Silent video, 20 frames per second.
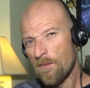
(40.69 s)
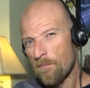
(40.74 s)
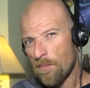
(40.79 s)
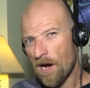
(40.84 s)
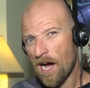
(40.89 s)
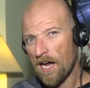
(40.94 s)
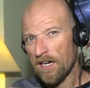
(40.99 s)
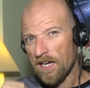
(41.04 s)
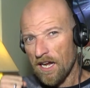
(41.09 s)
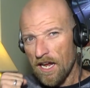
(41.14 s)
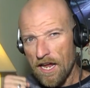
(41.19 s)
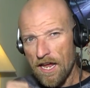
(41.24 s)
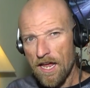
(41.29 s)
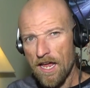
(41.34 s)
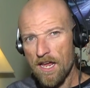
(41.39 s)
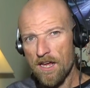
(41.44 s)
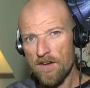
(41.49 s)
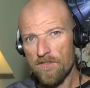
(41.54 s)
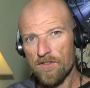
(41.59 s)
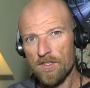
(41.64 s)
But
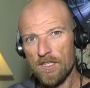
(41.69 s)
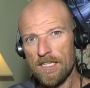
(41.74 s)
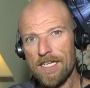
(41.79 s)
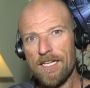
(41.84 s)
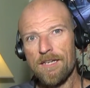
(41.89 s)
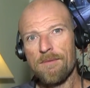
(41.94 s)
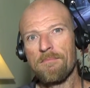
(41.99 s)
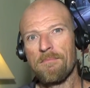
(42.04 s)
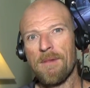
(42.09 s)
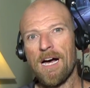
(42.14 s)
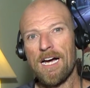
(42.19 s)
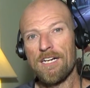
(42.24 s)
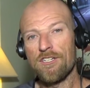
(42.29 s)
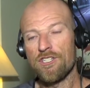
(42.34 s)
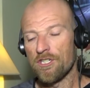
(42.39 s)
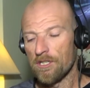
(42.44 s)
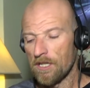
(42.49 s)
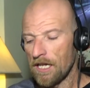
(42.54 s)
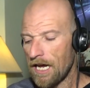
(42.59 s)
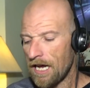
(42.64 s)
heavily
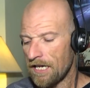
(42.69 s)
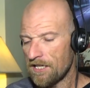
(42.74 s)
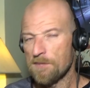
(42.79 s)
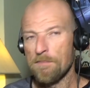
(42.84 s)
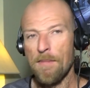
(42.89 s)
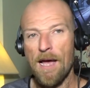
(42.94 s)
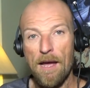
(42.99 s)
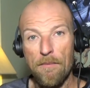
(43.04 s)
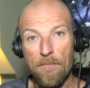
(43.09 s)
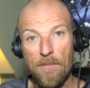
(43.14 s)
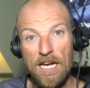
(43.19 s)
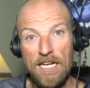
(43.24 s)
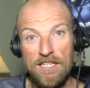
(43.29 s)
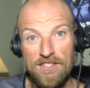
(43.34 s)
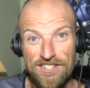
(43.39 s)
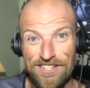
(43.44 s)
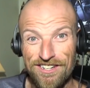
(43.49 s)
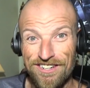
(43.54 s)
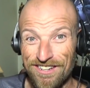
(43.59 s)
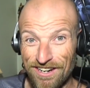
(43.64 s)
martial arts Batman,
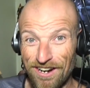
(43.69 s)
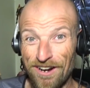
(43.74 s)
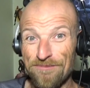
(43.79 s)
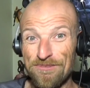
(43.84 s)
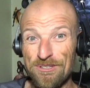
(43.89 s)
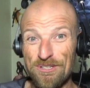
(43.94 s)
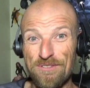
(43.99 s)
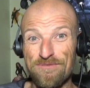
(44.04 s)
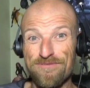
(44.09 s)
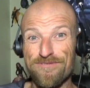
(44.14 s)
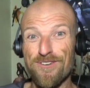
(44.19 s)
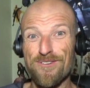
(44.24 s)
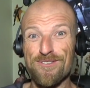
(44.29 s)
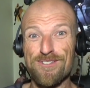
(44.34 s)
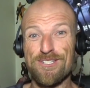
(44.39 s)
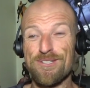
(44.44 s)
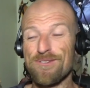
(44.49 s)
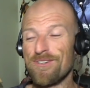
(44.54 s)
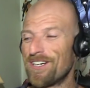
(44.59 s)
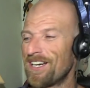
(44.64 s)
so I'm looking forward
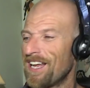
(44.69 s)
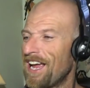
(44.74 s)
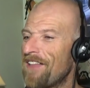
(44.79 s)
to it.